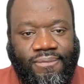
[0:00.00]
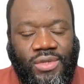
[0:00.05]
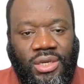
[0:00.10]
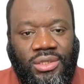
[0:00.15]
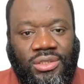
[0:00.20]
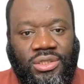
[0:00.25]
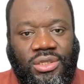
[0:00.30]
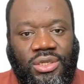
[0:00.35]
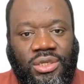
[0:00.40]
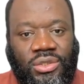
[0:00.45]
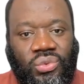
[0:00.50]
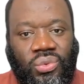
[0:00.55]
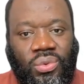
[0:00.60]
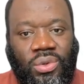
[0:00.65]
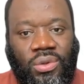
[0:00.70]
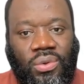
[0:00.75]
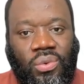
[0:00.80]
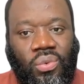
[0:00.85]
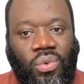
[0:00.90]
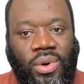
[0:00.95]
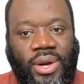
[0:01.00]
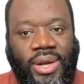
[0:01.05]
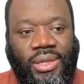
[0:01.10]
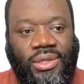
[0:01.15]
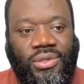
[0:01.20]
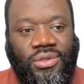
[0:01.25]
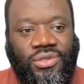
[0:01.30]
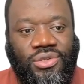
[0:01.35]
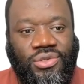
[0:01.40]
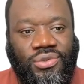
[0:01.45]
edge network
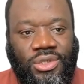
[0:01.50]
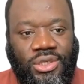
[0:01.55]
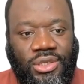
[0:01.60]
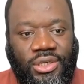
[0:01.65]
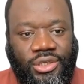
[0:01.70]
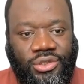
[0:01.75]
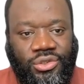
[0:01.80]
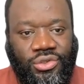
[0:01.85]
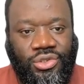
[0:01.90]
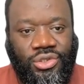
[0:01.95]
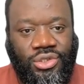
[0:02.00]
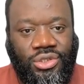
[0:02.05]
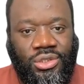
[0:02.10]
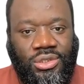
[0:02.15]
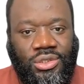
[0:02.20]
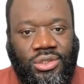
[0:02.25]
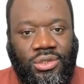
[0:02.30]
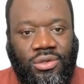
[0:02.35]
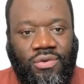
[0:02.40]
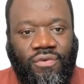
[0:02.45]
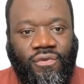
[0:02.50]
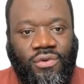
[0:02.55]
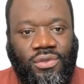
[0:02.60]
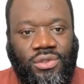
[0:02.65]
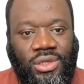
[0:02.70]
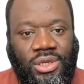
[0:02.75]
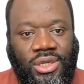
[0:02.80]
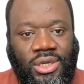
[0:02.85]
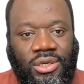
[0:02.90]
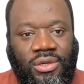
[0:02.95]
while considering heterogeneity of
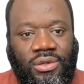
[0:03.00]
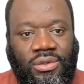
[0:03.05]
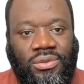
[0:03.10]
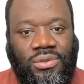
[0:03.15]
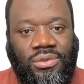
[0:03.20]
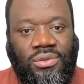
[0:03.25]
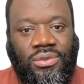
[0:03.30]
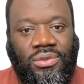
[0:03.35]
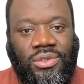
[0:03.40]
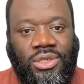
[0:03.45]
underlying